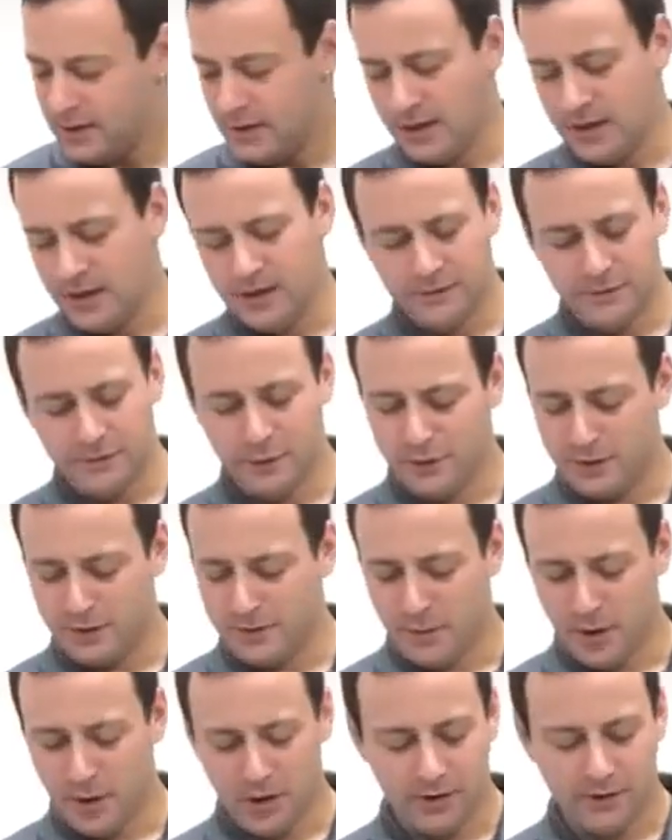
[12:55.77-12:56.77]
If you're in
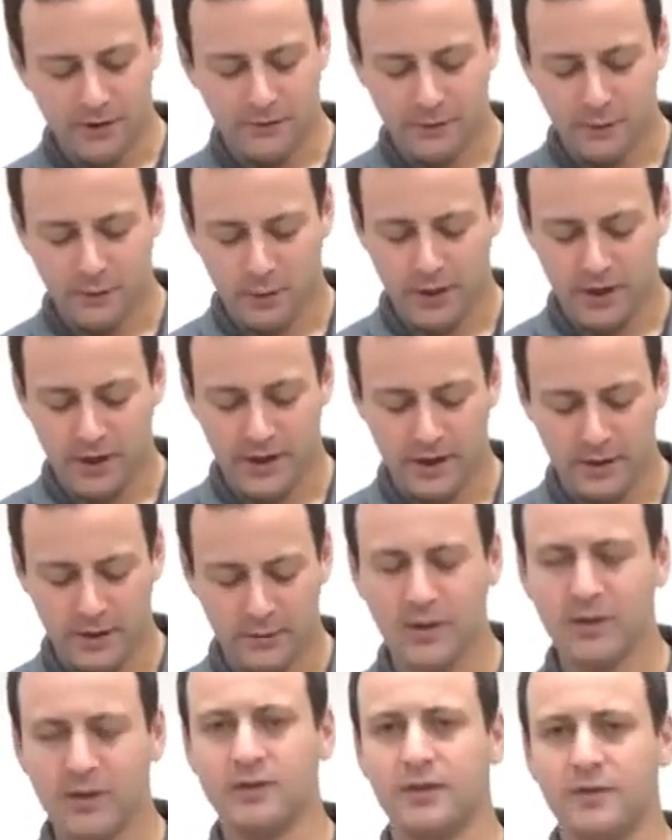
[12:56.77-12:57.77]
the market for a
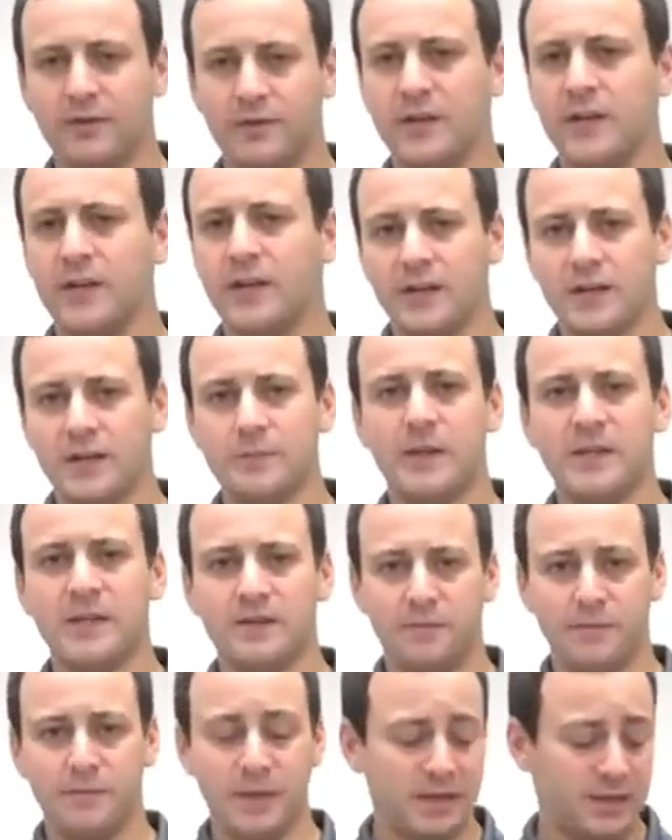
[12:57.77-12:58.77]
relatively
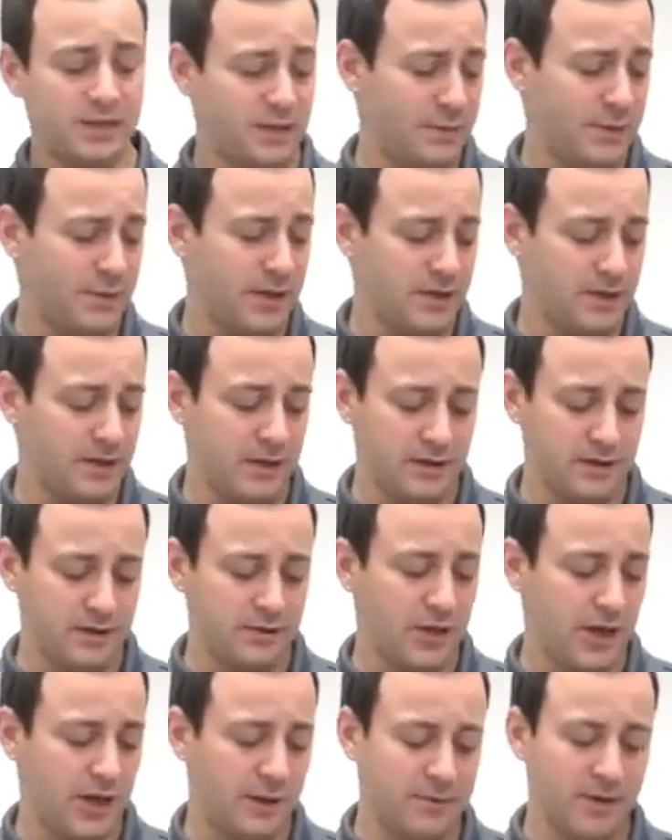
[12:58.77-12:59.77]
inexpensive PCP to get the
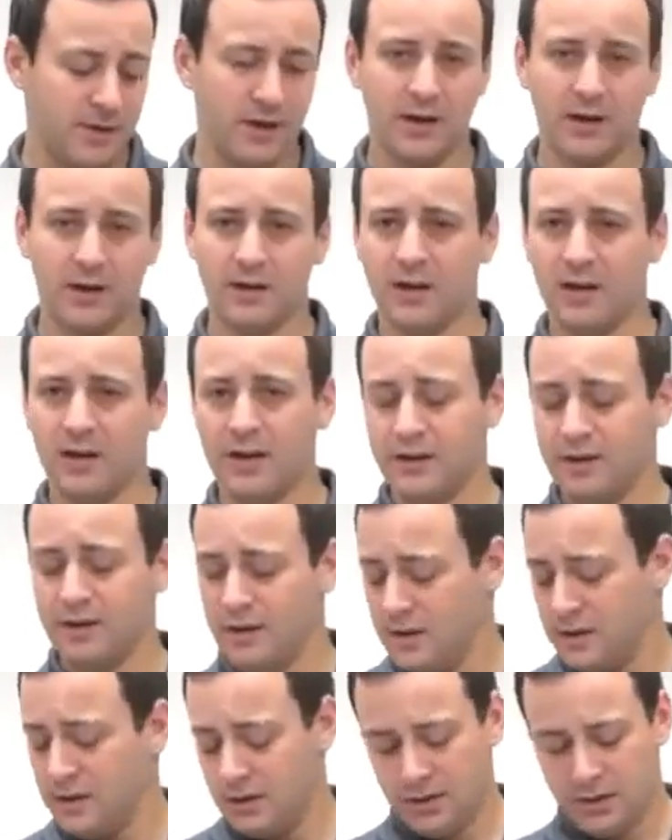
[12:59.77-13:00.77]
job done on a hunt,
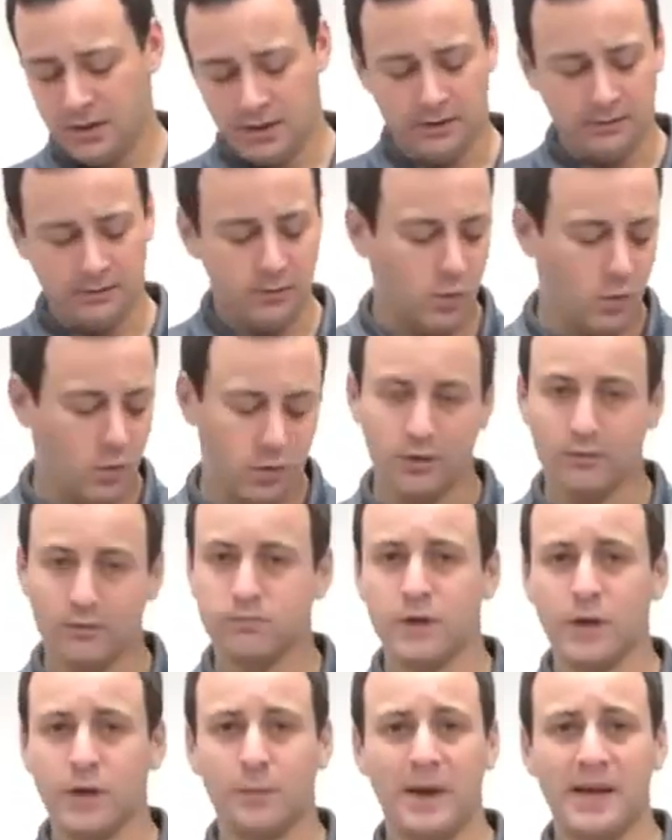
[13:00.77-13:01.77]
or
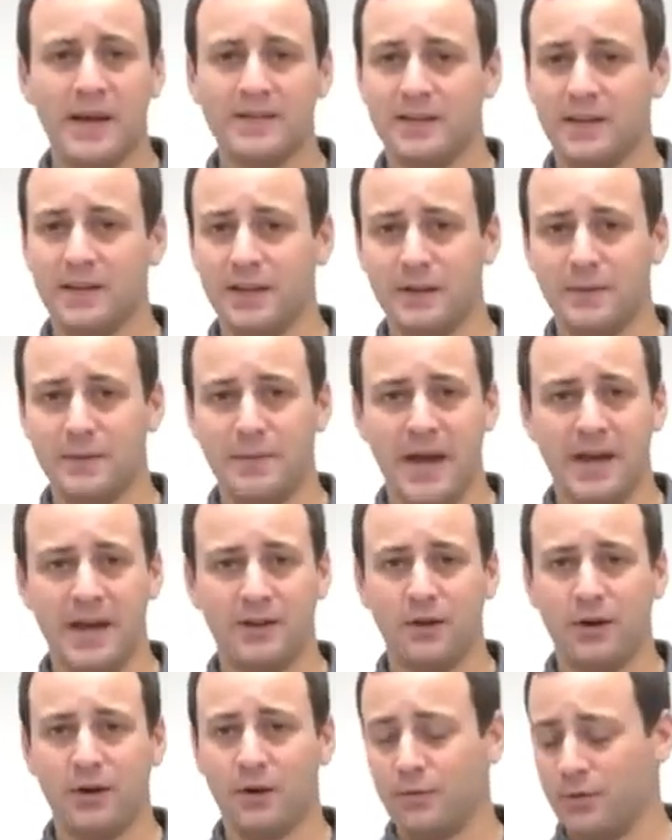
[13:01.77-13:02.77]
pesting in the
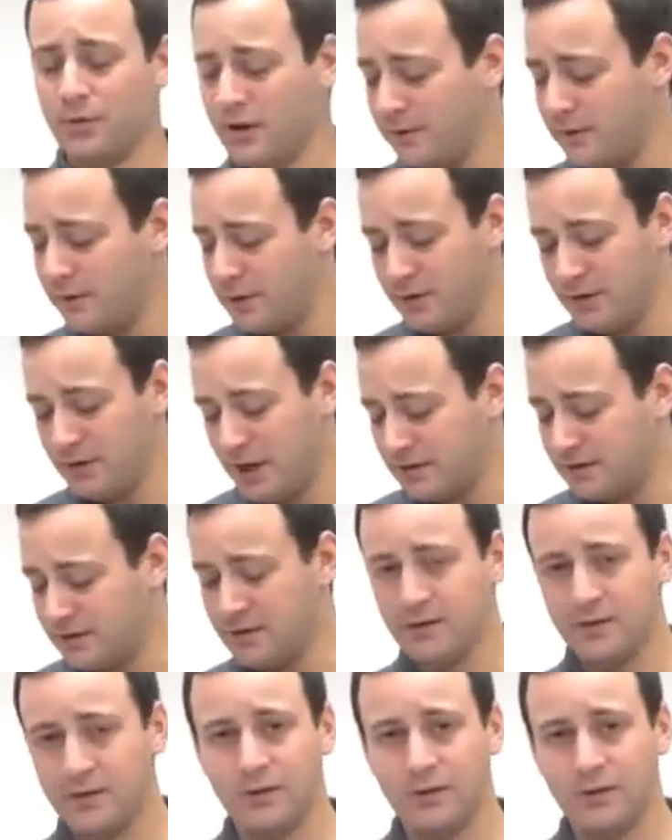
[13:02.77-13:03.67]
backyard, whatever you'd like to